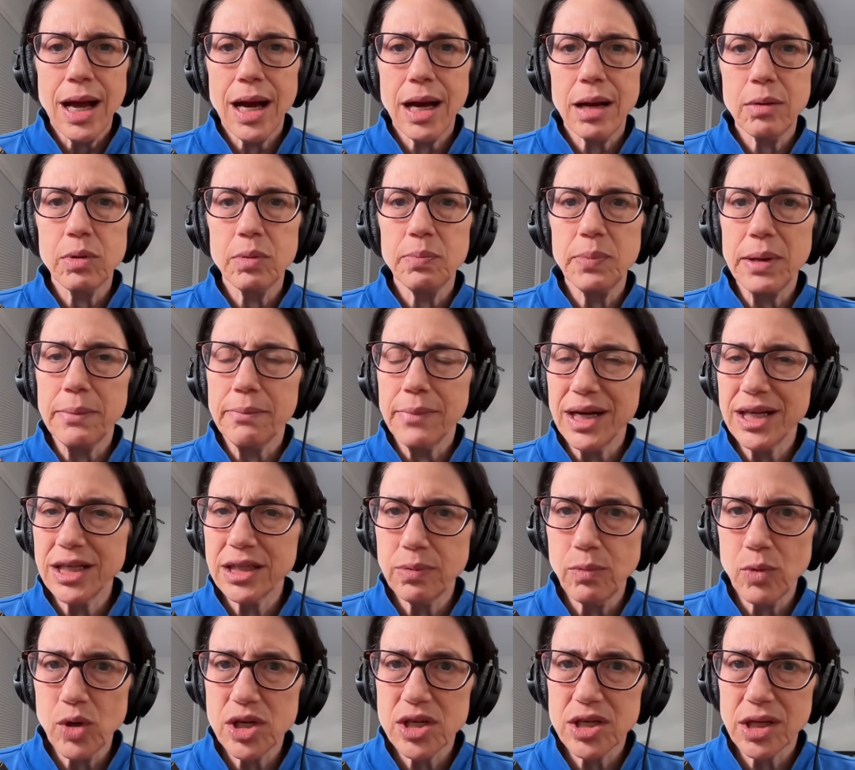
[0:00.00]
I would be
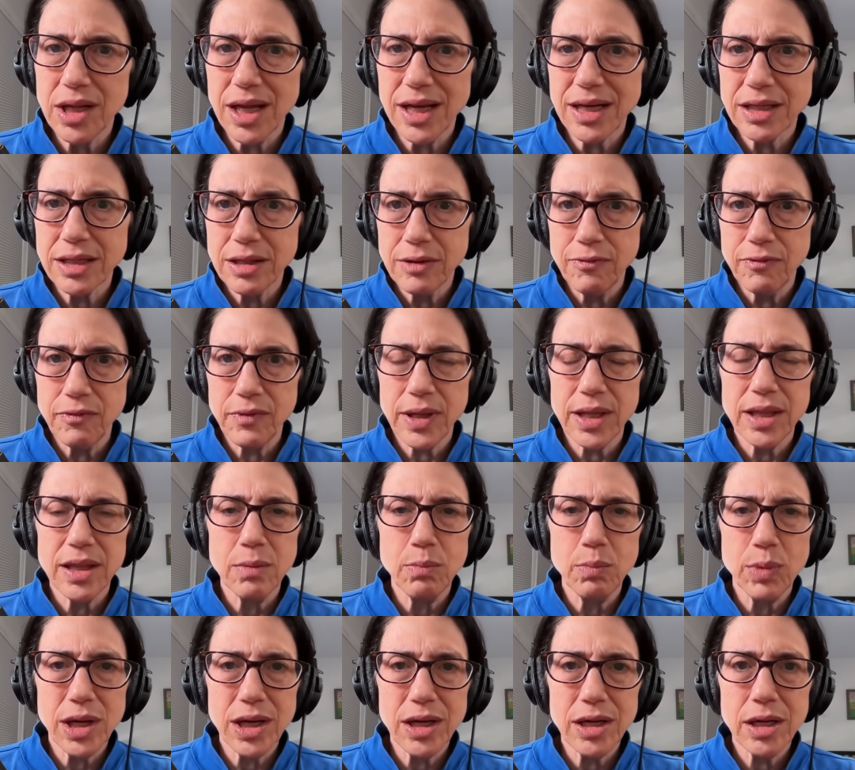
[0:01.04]
much more selective in the
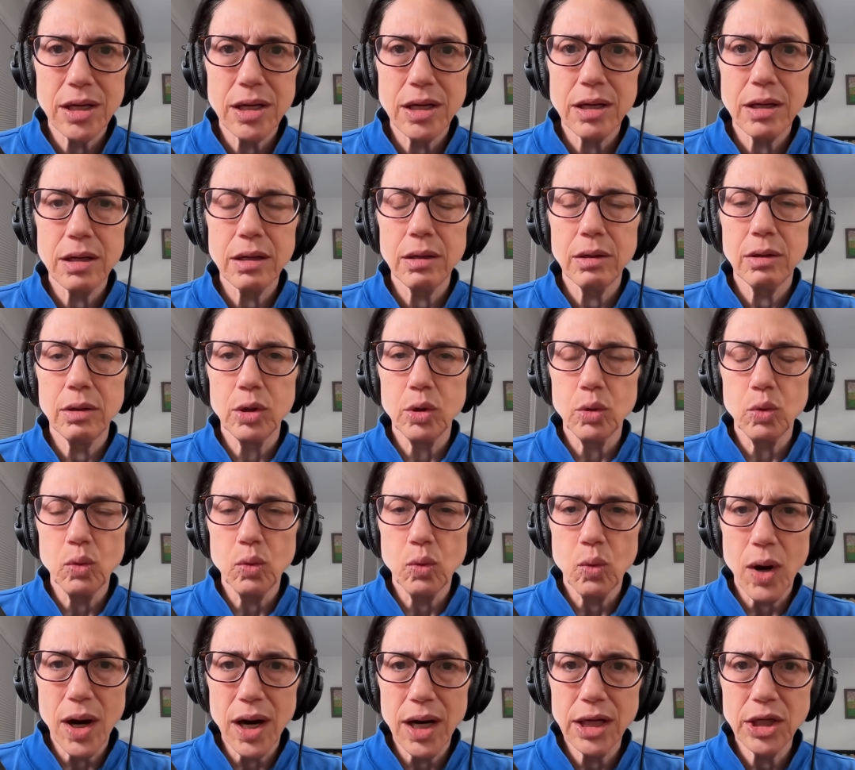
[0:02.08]
media you
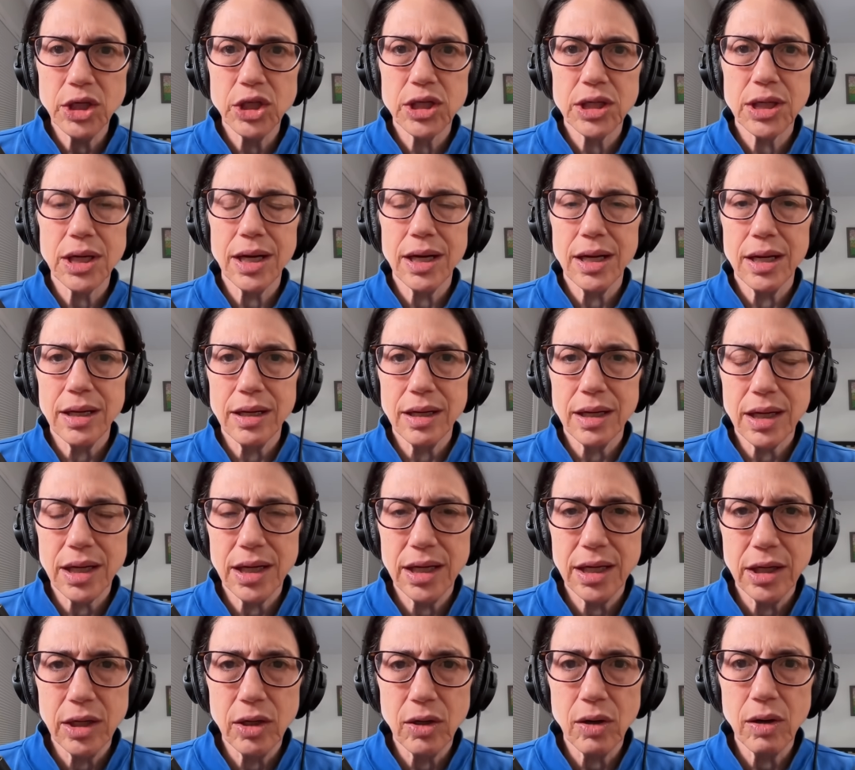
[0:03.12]
watch and
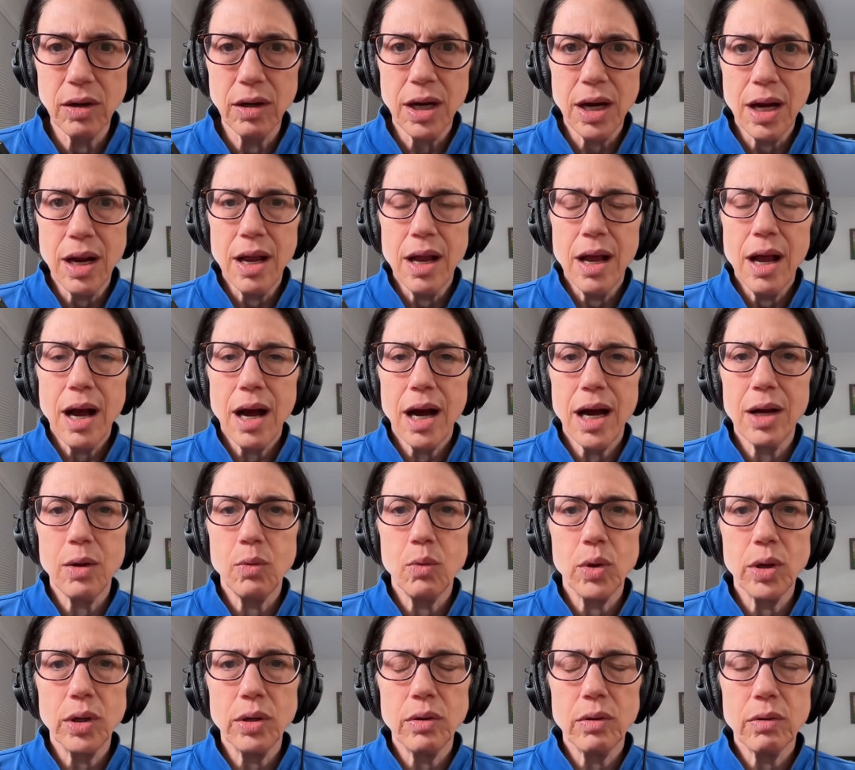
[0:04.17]
hear. I
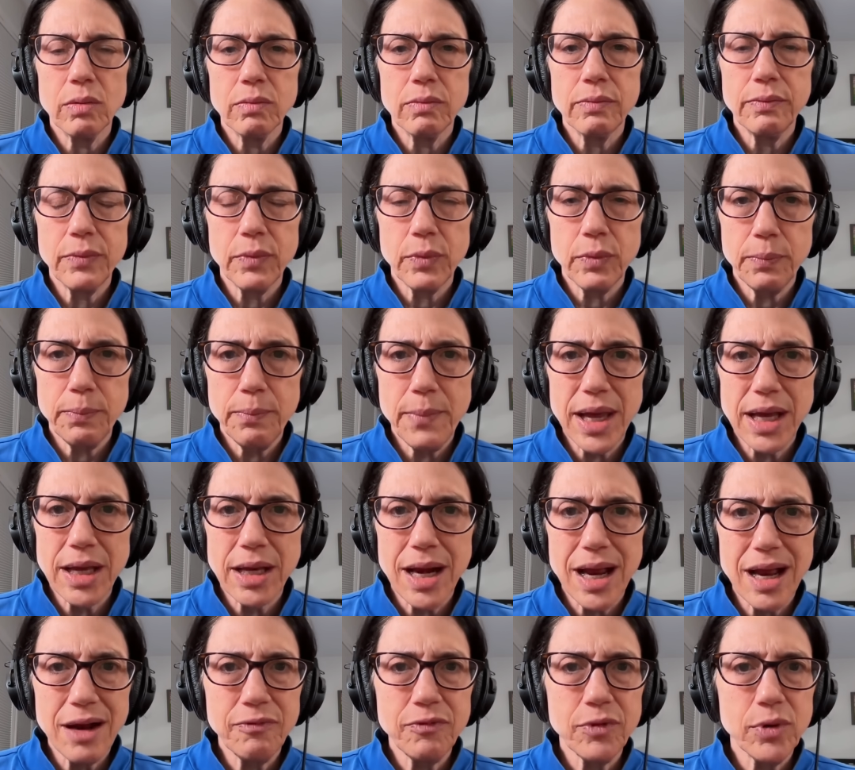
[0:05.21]
would make an
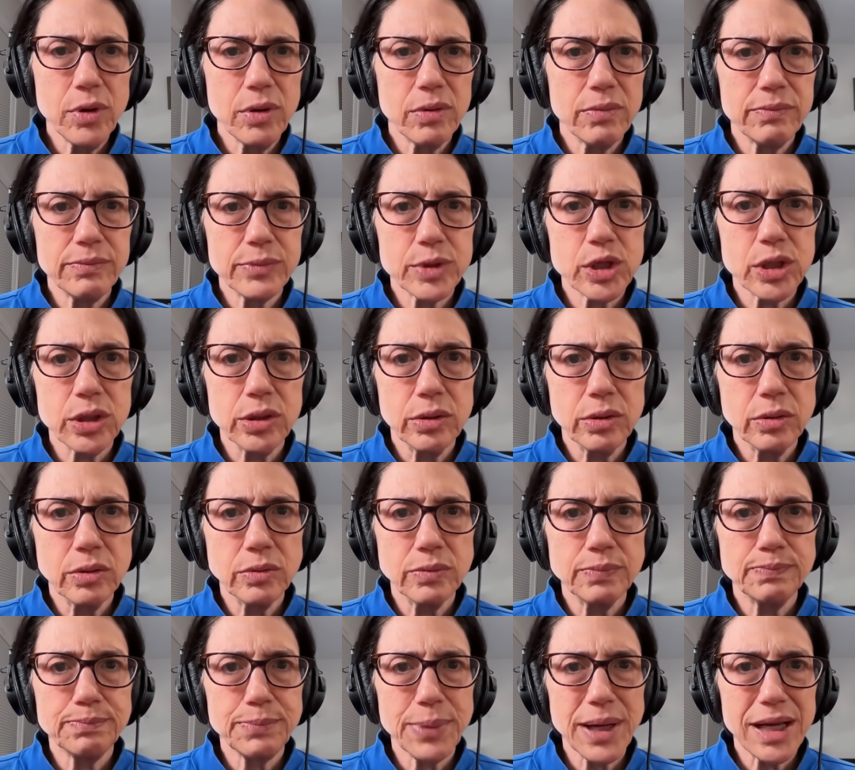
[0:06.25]
effort
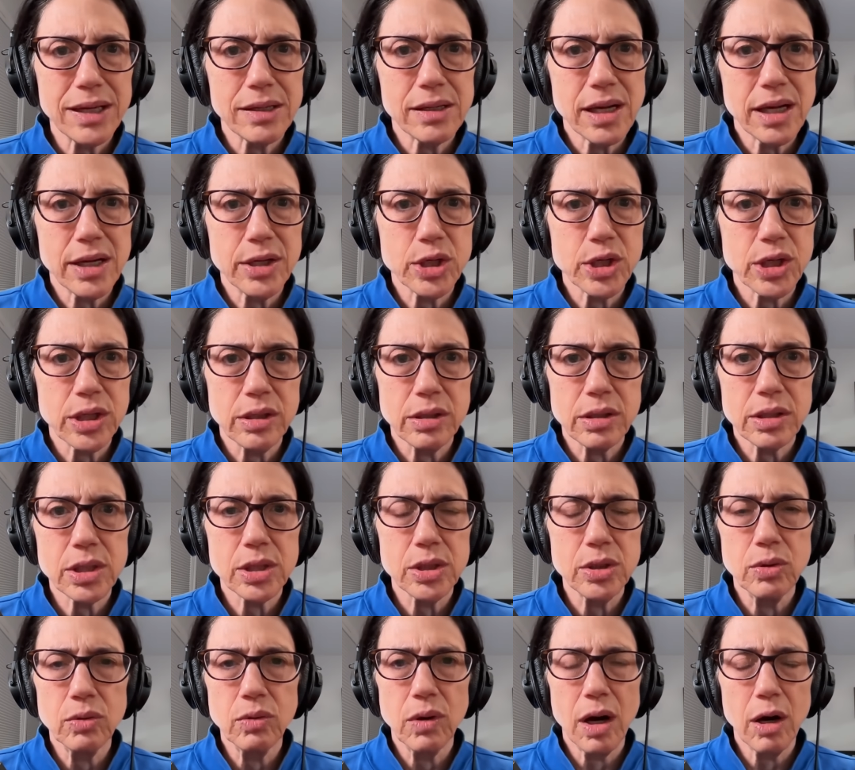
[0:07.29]
to pay attention
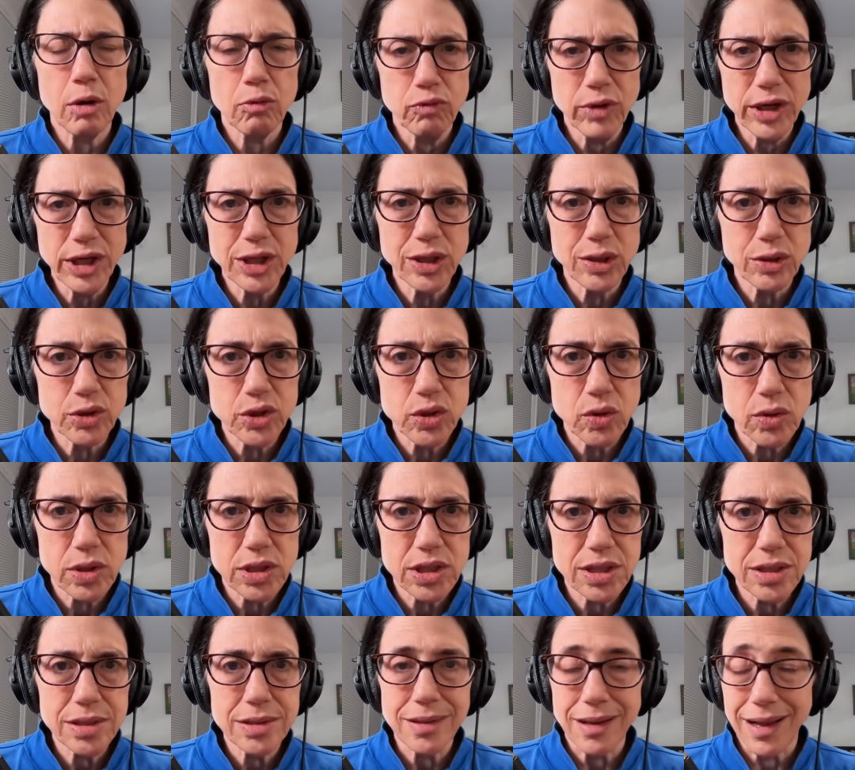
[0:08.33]
to original
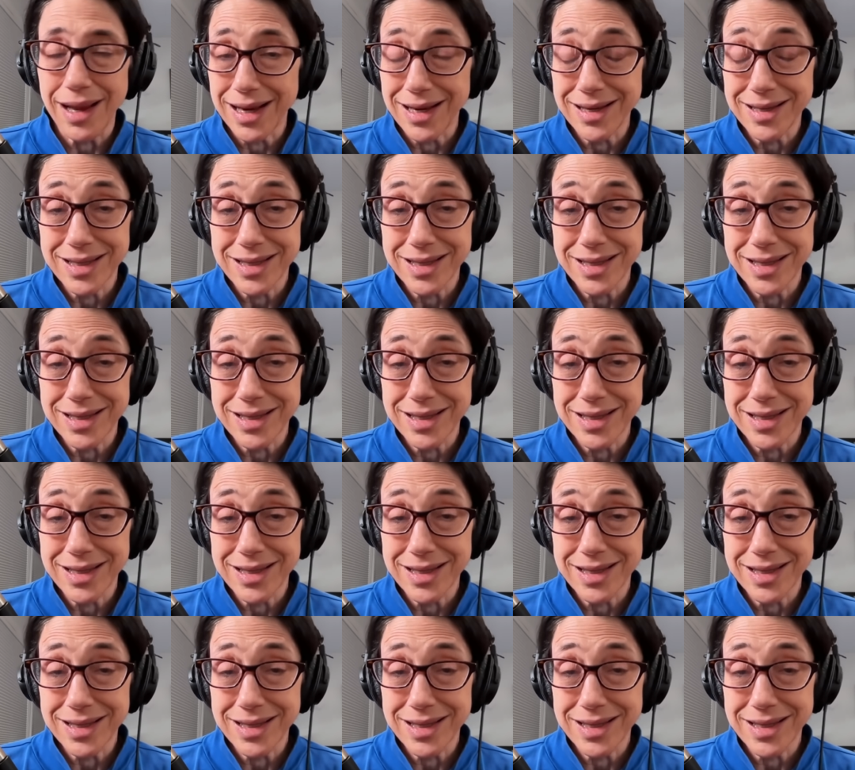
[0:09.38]
sources like